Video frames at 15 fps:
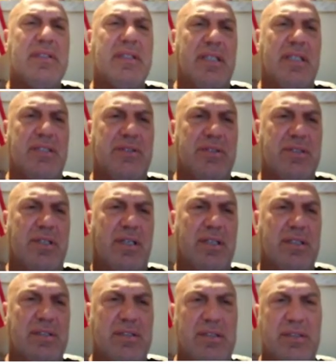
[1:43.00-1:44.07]
electoral
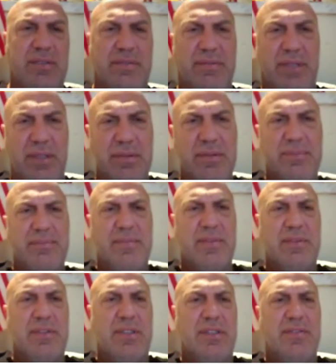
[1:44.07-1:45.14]
college vote
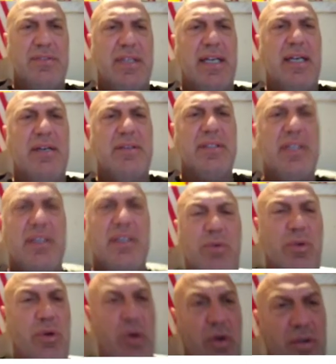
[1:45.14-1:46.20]
just for now, and then
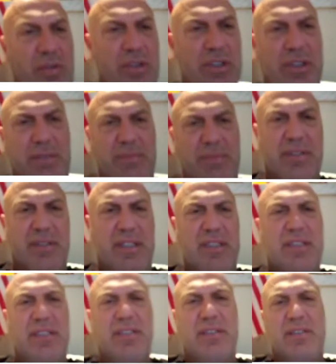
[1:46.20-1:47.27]
we'll go over some of the
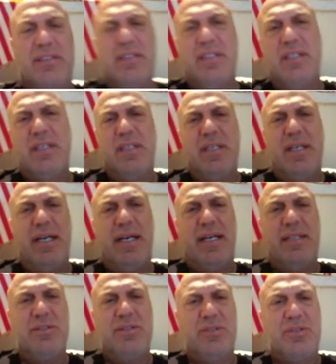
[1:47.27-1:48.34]
details,
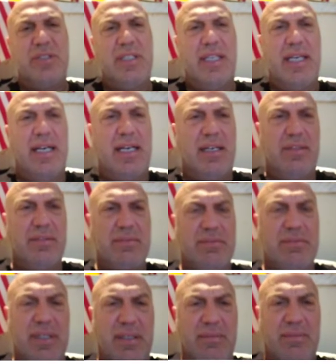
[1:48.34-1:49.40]
and you'll see how
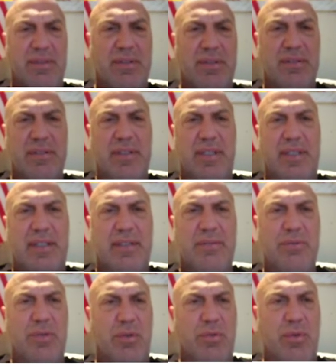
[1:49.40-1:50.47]
the number uh,
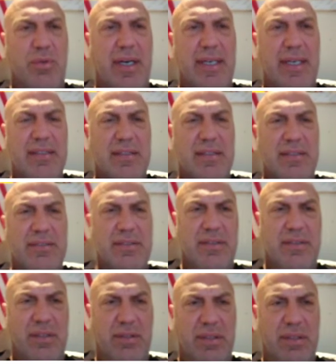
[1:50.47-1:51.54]
will rise
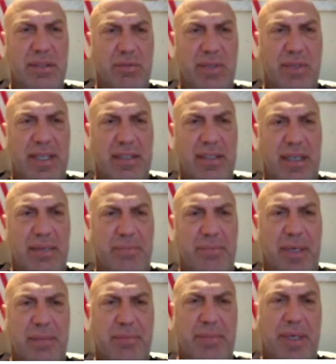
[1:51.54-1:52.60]
slowly, red
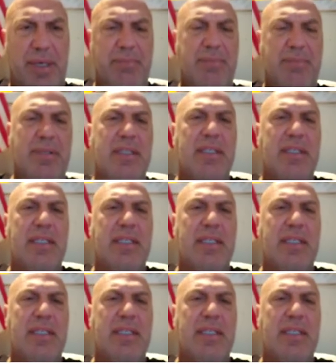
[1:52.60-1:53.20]
up, up, up.